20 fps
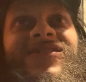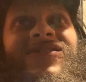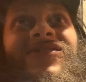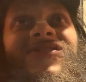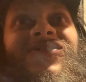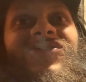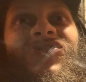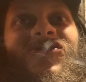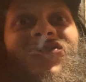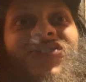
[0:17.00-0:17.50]

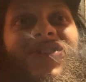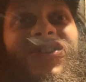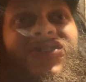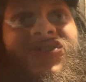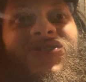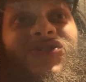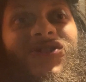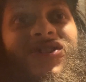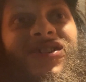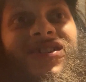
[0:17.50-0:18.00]
is
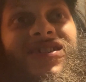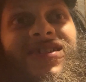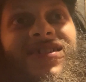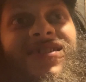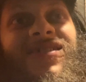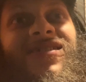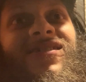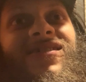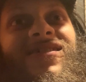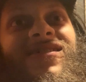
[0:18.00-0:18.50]
changing.
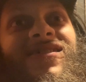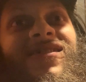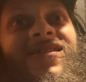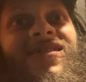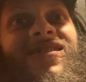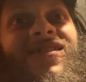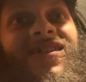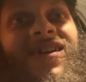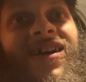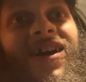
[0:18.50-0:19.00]

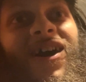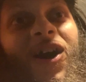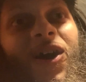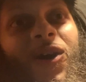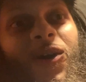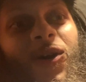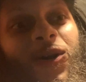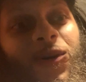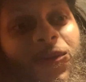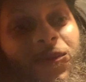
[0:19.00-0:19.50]

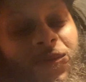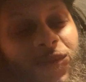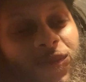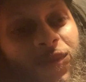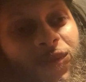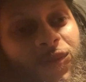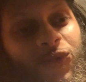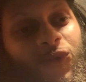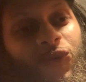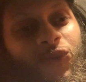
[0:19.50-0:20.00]

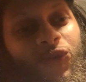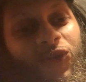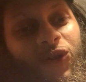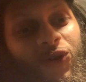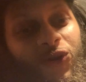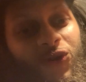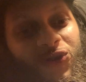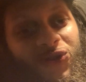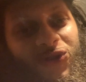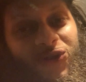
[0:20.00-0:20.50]
There
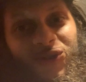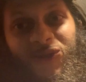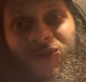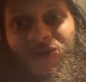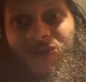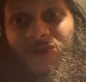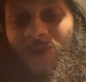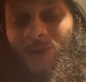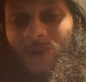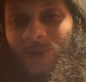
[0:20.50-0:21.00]
was this
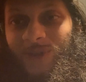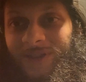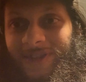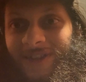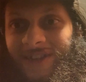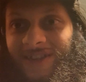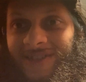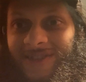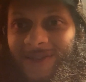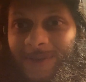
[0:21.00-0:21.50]
Joey
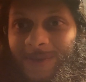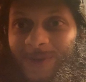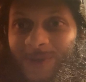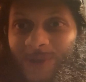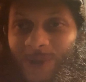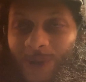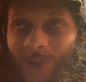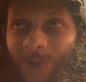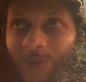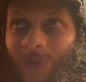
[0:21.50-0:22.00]
Diaz
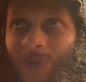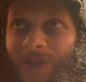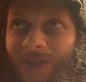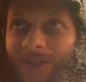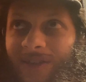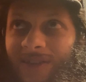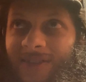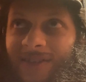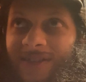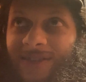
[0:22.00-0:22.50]
episode
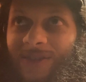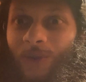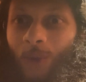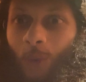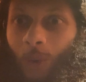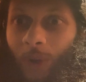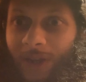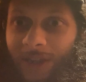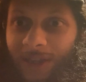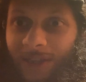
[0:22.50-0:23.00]

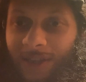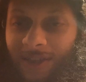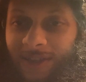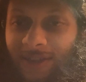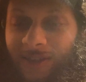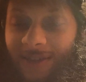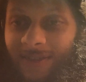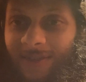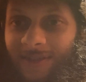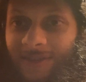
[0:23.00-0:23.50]
20,
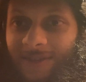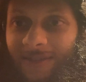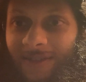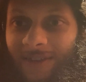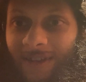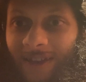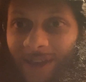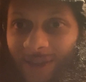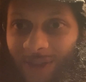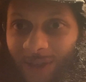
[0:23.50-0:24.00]

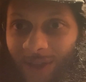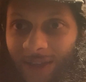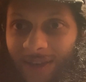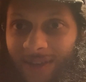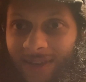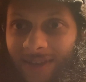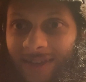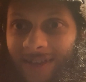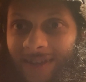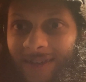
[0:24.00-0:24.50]
I think,
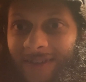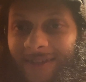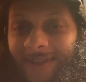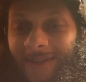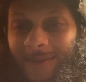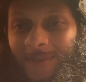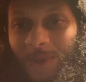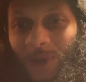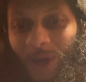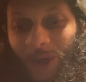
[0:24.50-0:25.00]

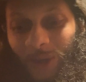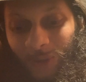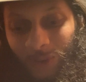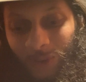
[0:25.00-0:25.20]
about